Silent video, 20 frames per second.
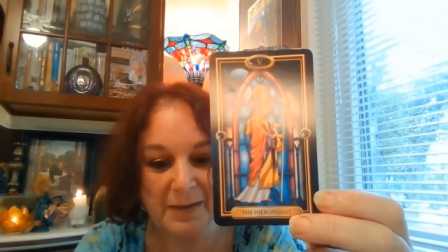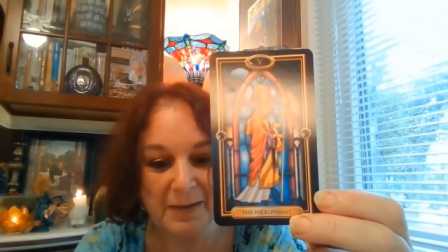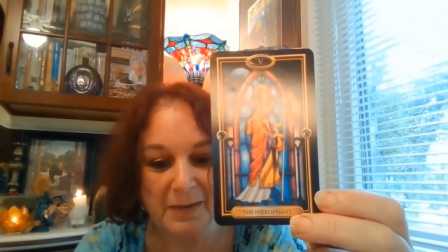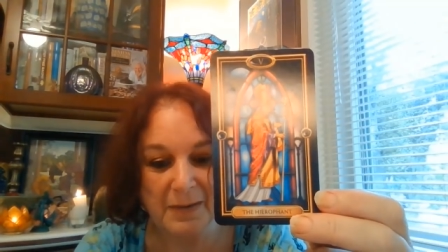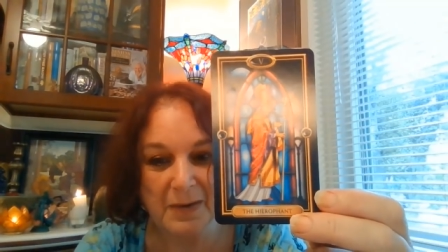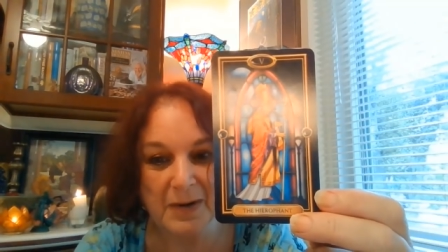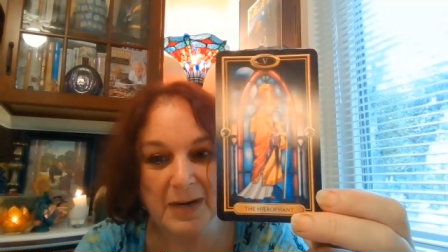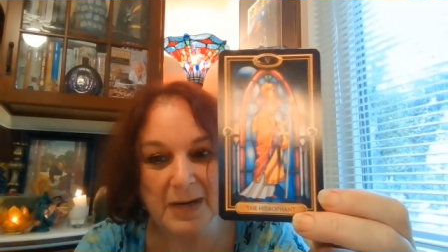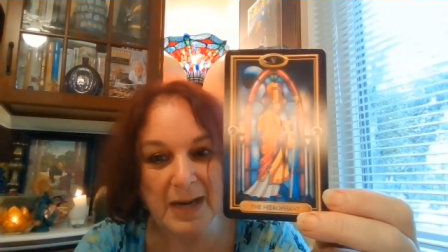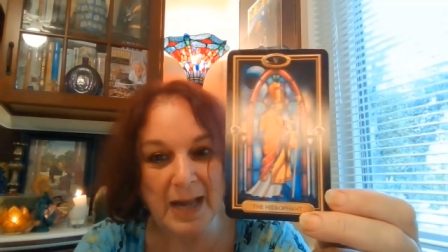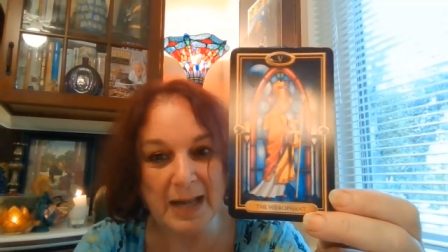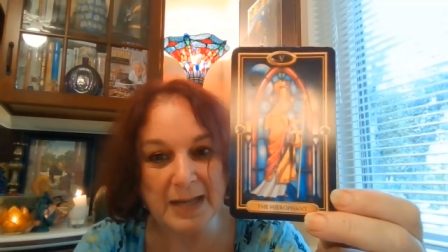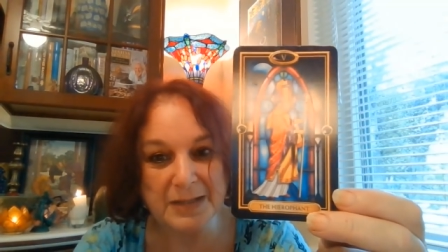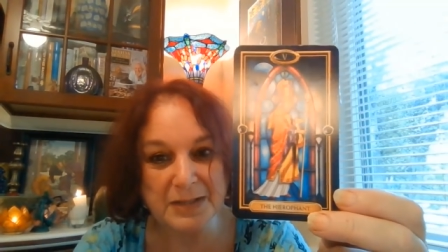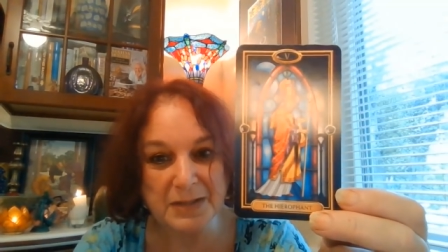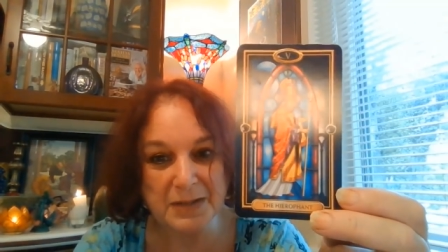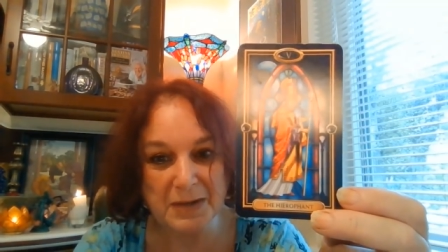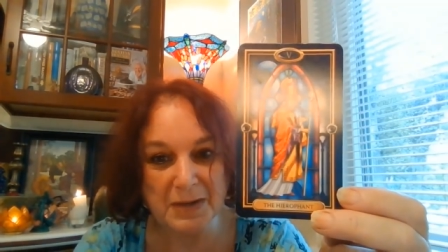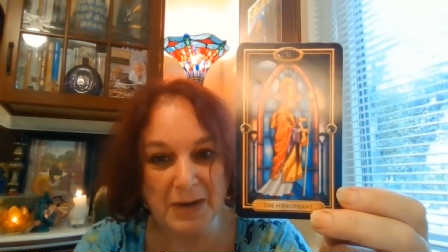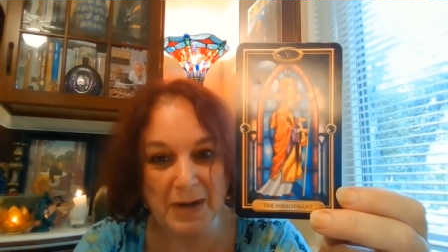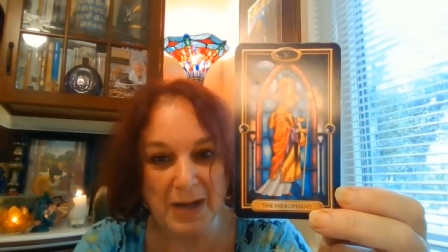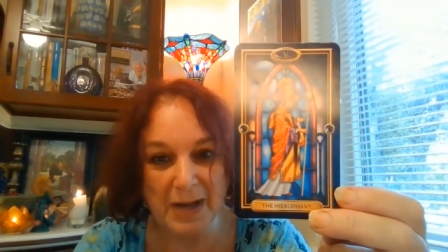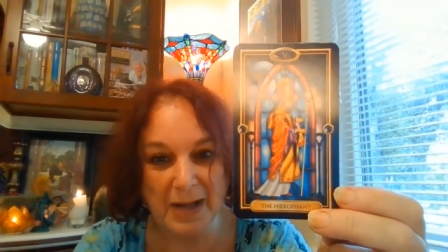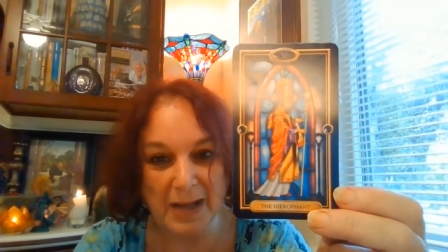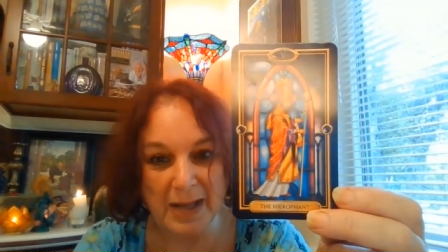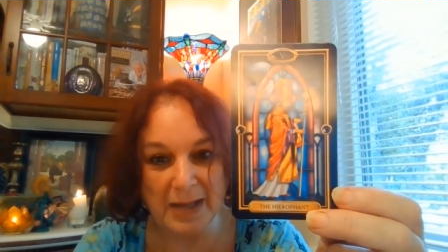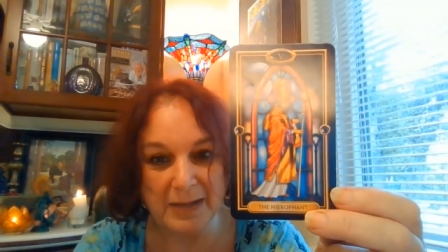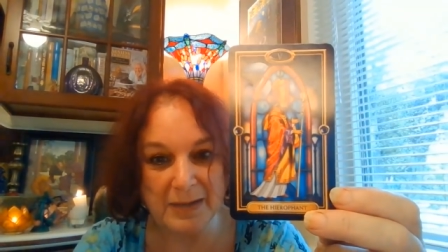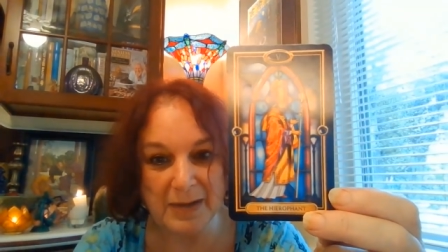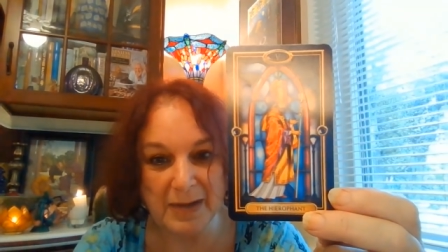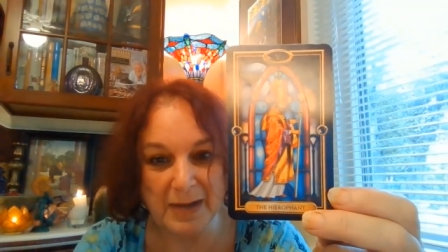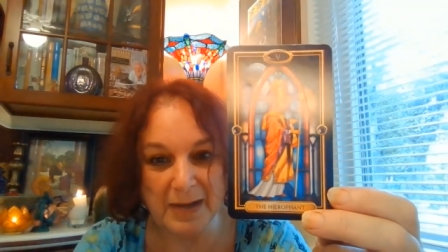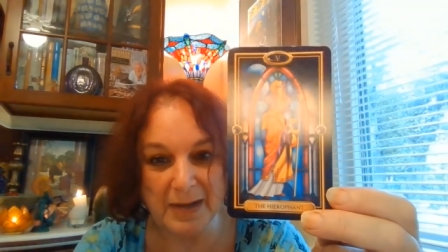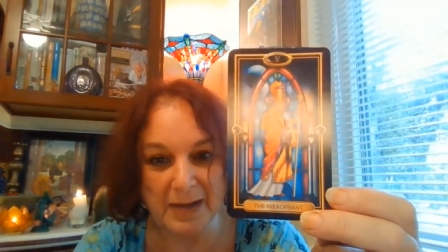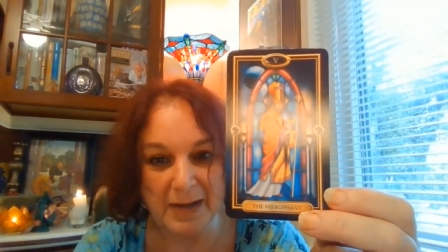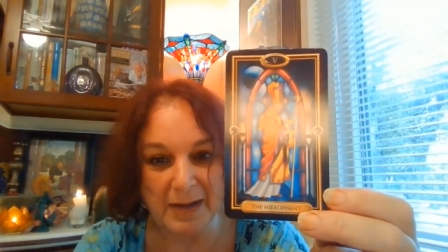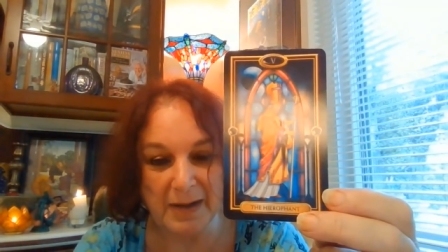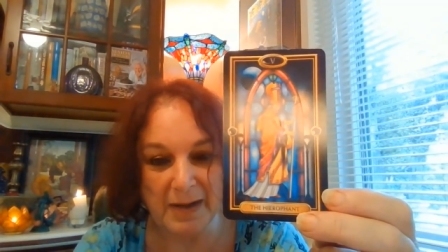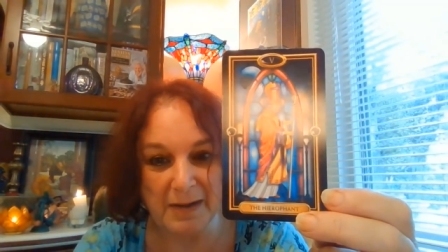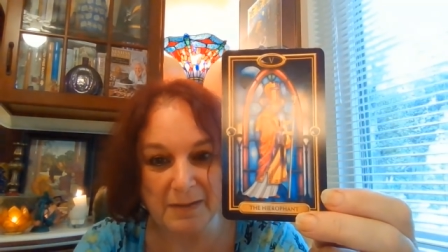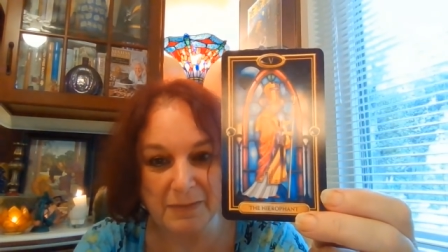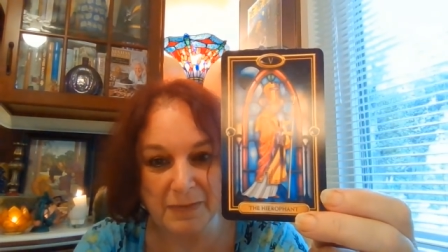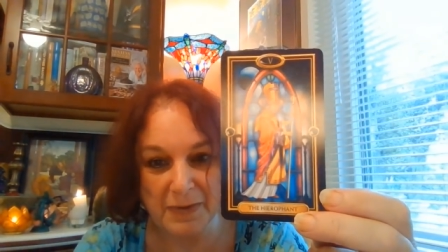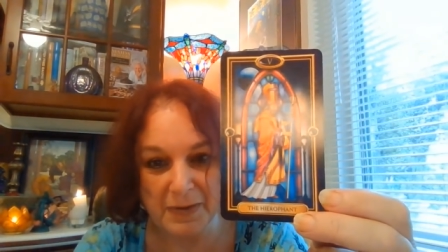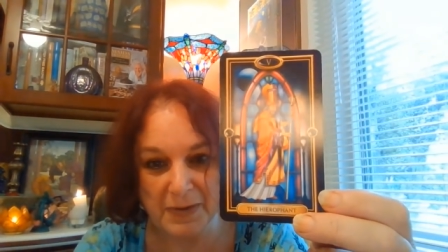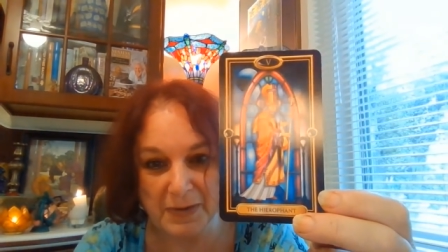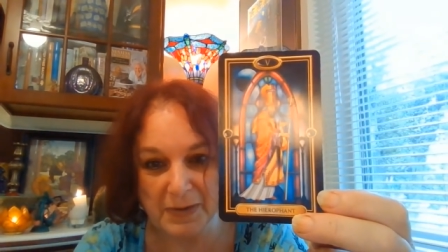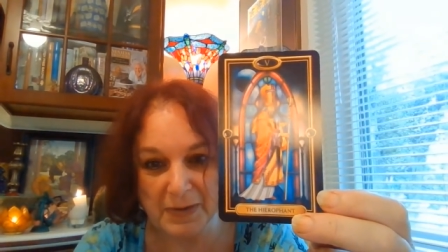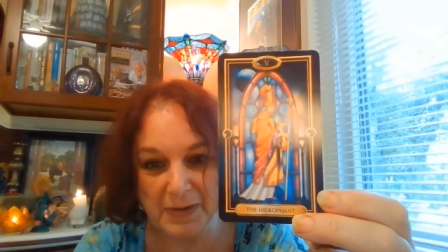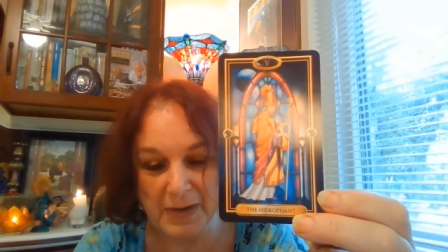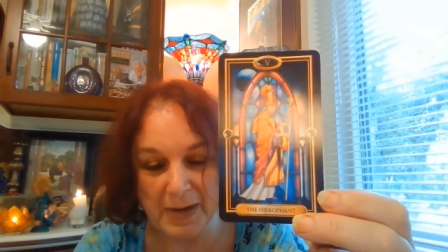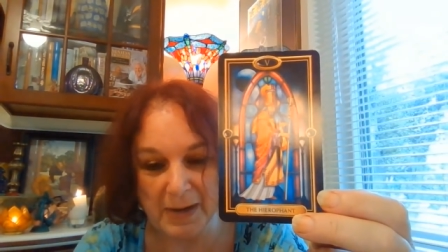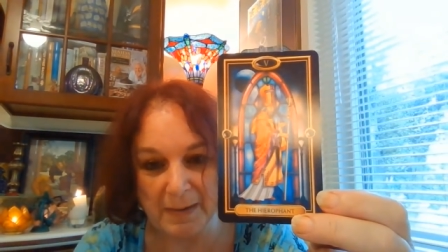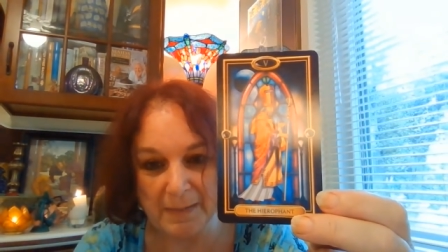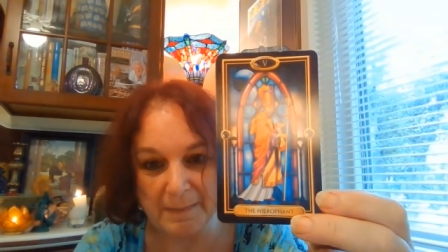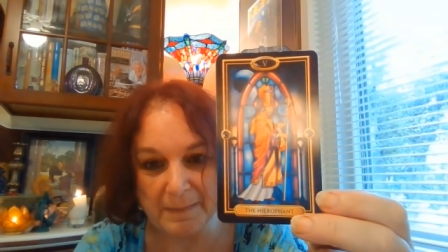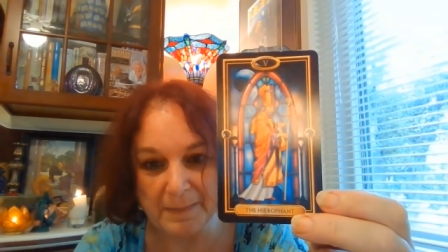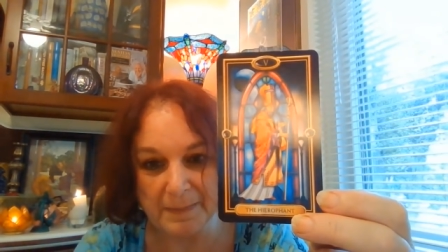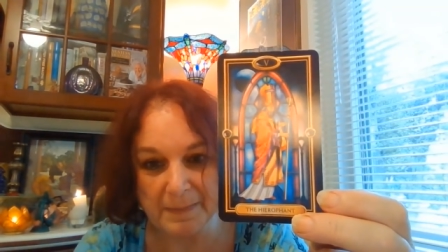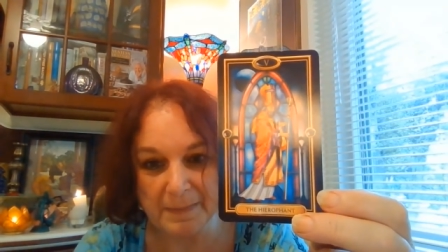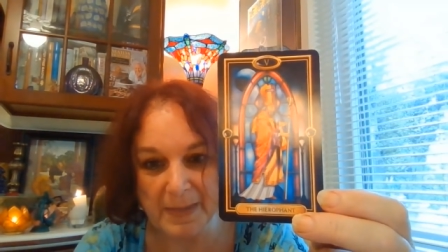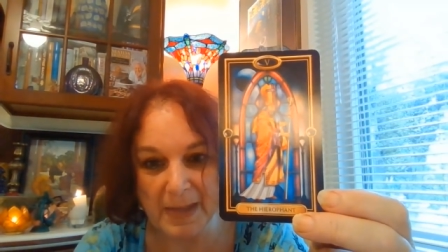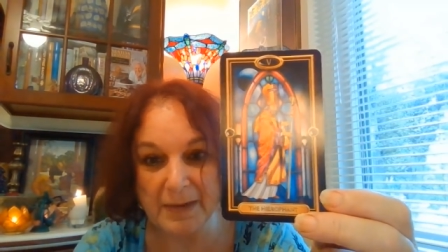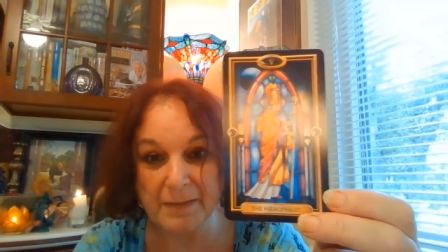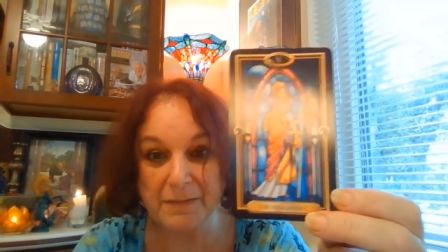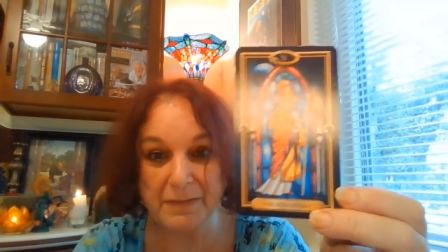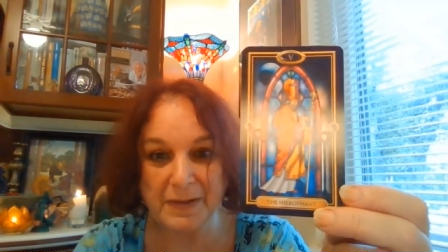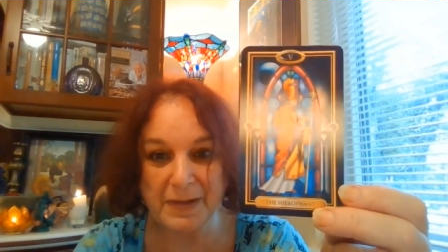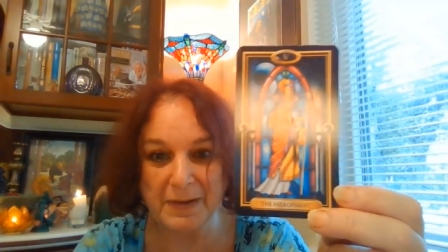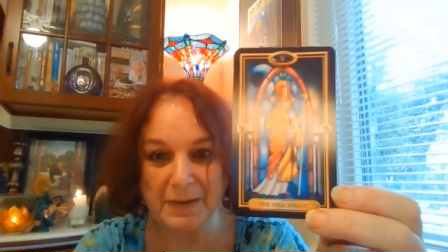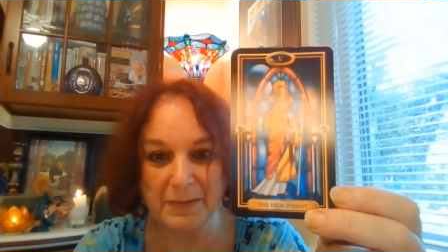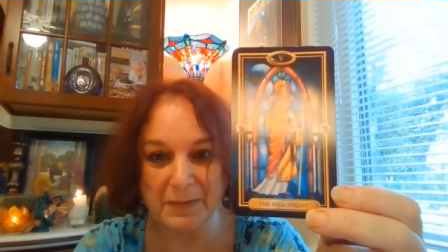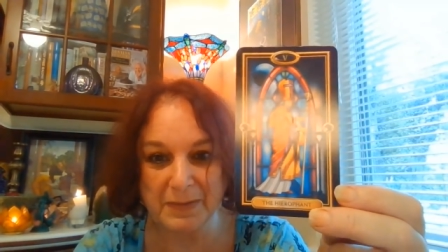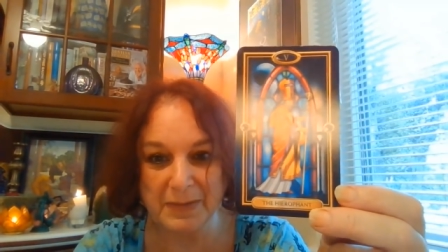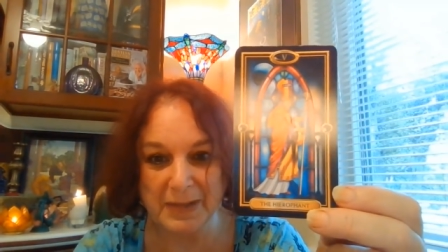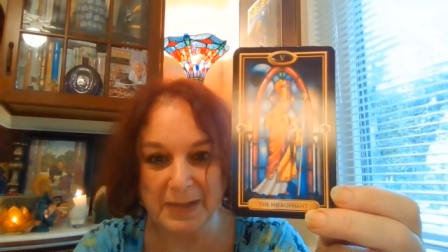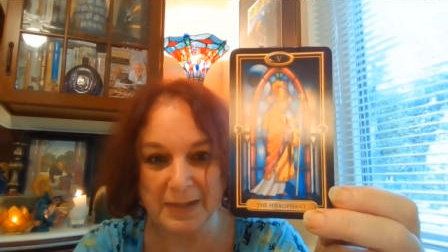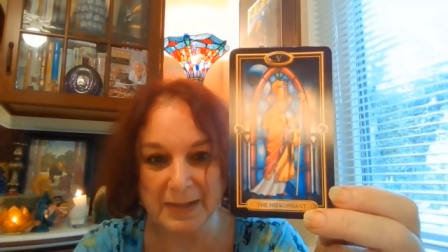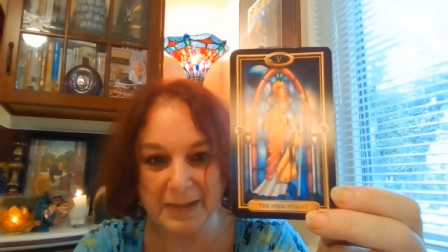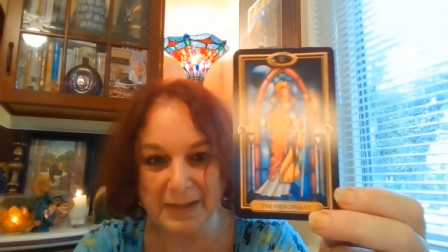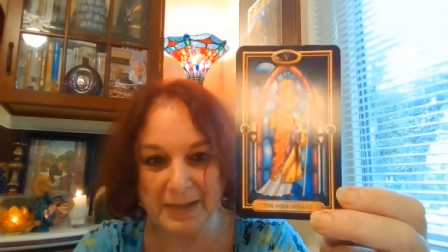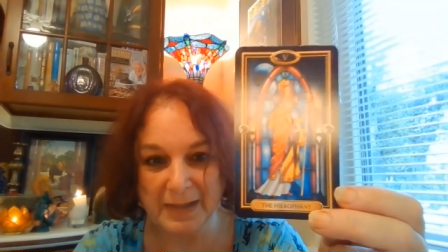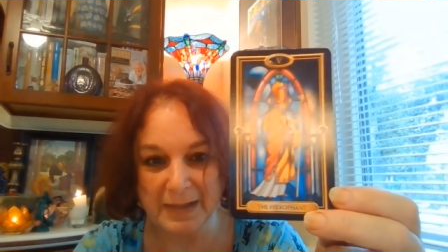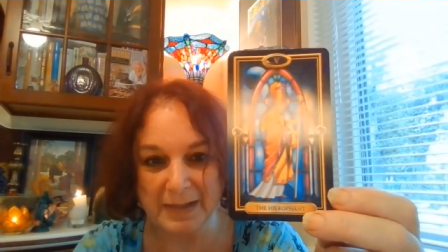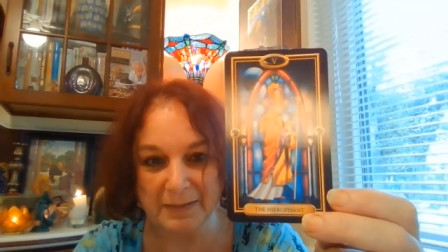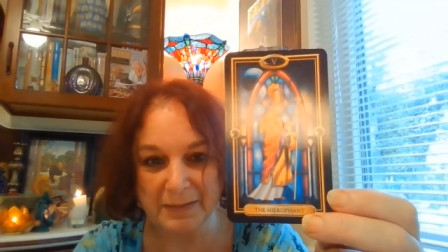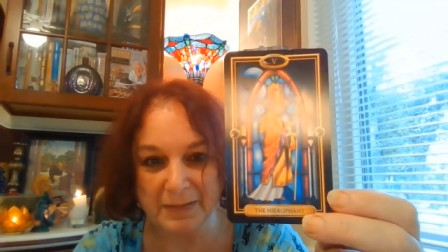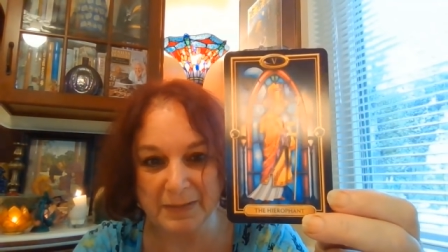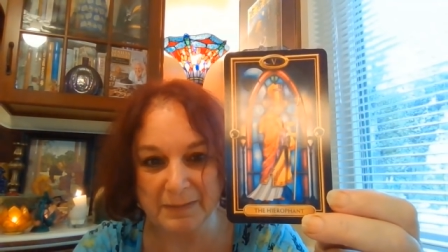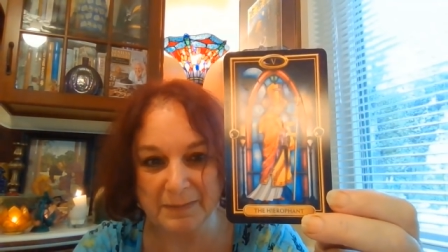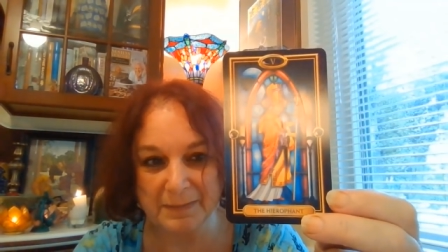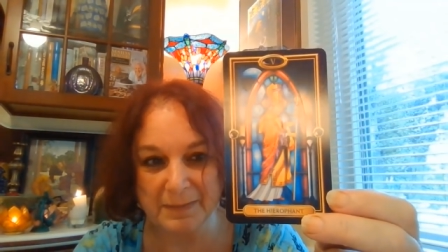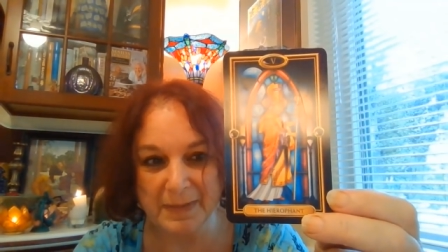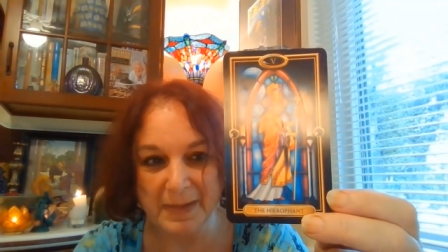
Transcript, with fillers: organizer uh, and uh, of her, um, and of, you know, the uh,